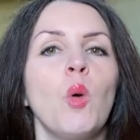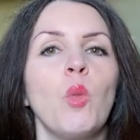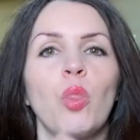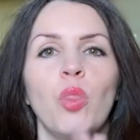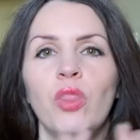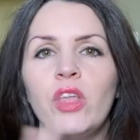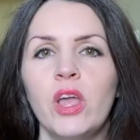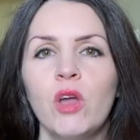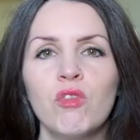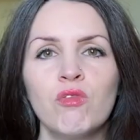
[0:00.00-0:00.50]

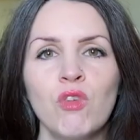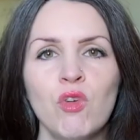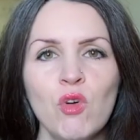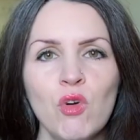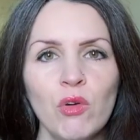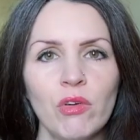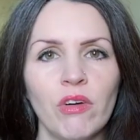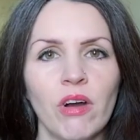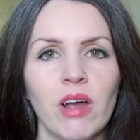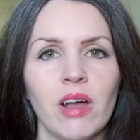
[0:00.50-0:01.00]
the
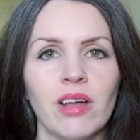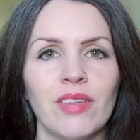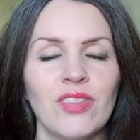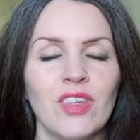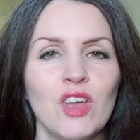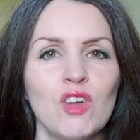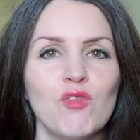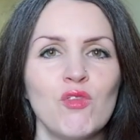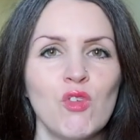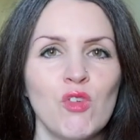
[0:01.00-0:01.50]
aurora,
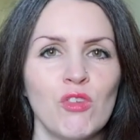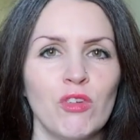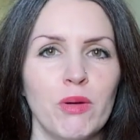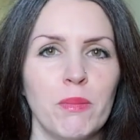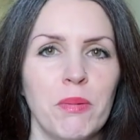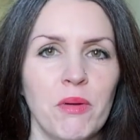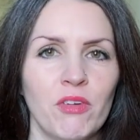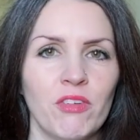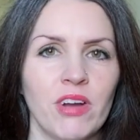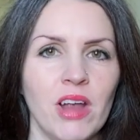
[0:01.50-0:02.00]
the aurora
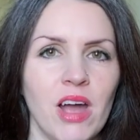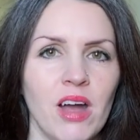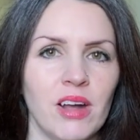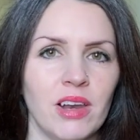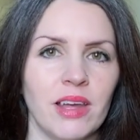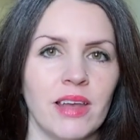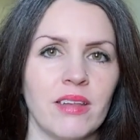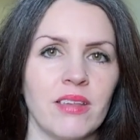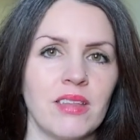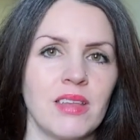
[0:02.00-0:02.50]

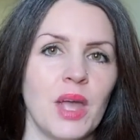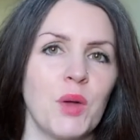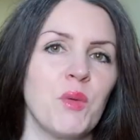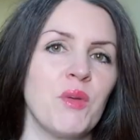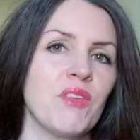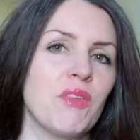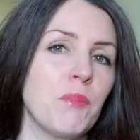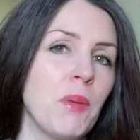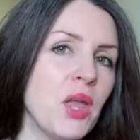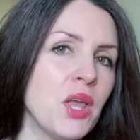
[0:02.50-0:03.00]
borealis. Now
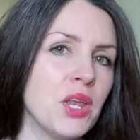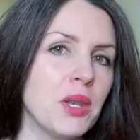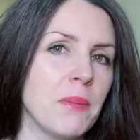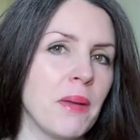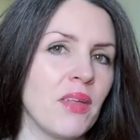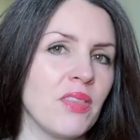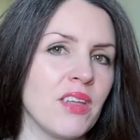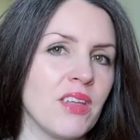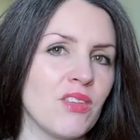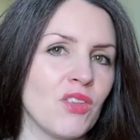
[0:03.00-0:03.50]
we've spoken
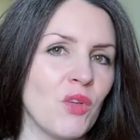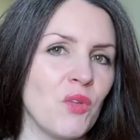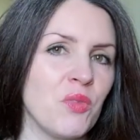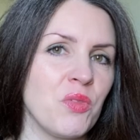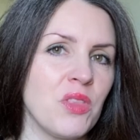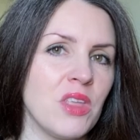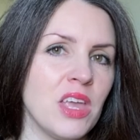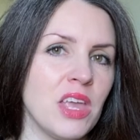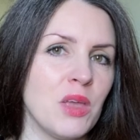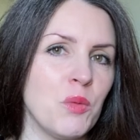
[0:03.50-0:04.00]
about this
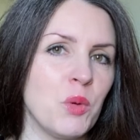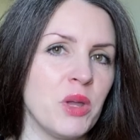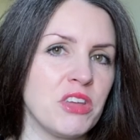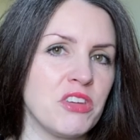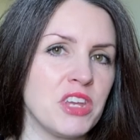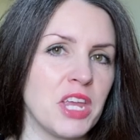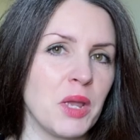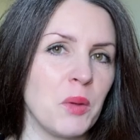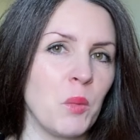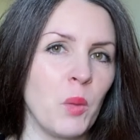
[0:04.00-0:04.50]
on the
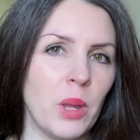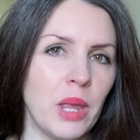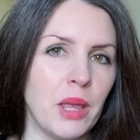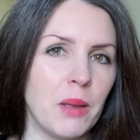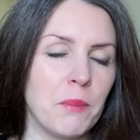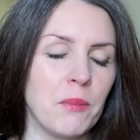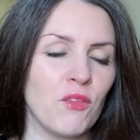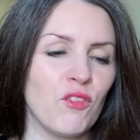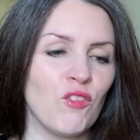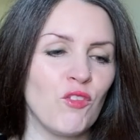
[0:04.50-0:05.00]
witching
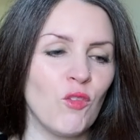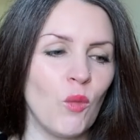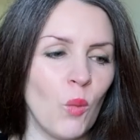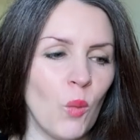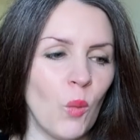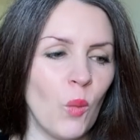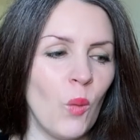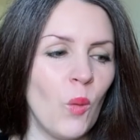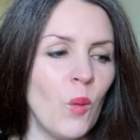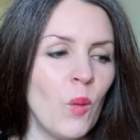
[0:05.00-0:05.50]
week
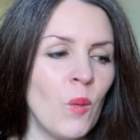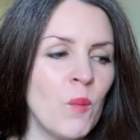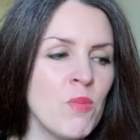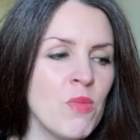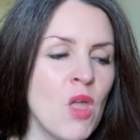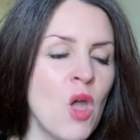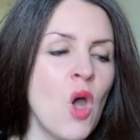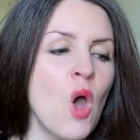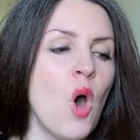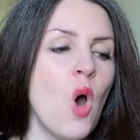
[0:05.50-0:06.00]
before.
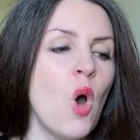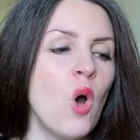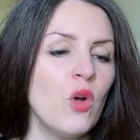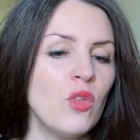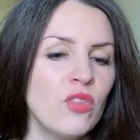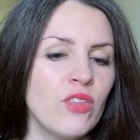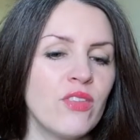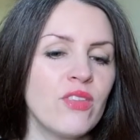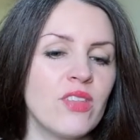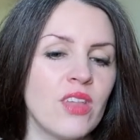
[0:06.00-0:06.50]

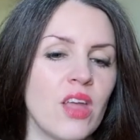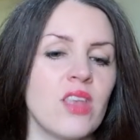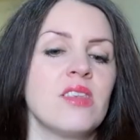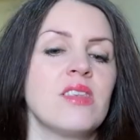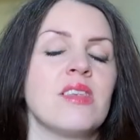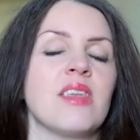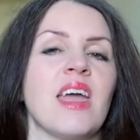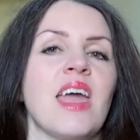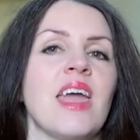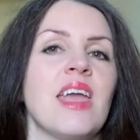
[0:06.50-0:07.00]
On
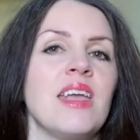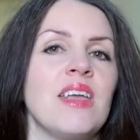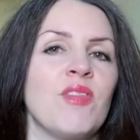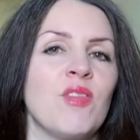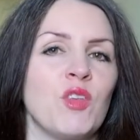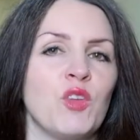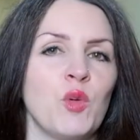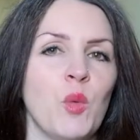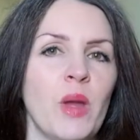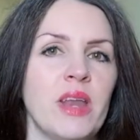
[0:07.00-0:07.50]
Sunday,
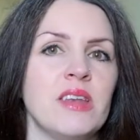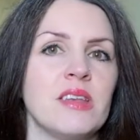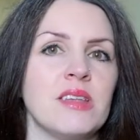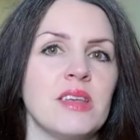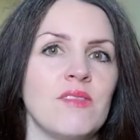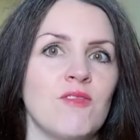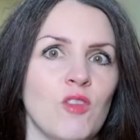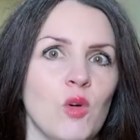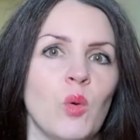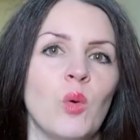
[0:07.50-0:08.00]
the
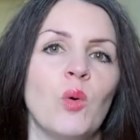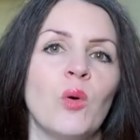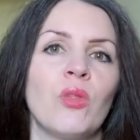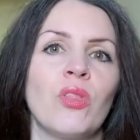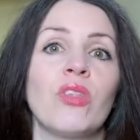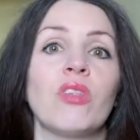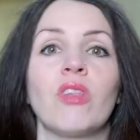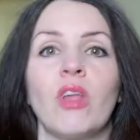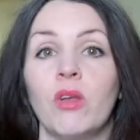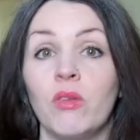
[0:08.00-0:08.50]
24th,
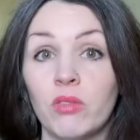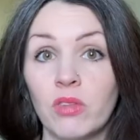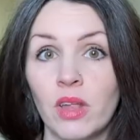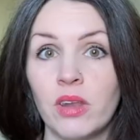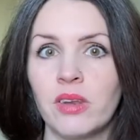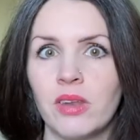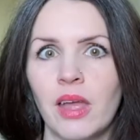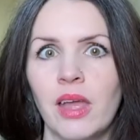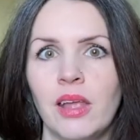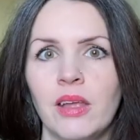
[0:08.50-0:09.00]
so
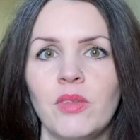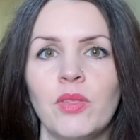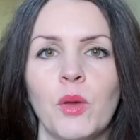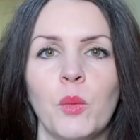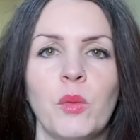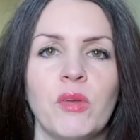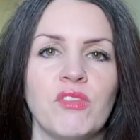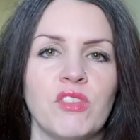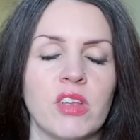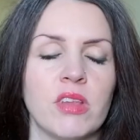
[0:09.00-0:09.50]
Sunday that
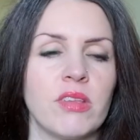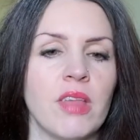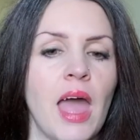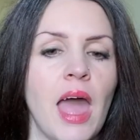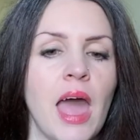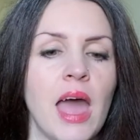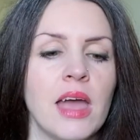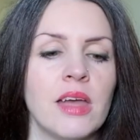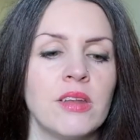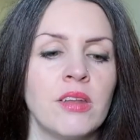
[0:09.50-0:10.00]
we've just
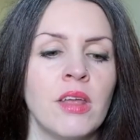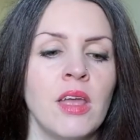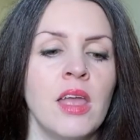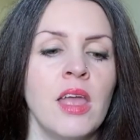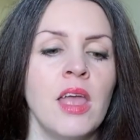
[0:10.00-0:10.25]
had,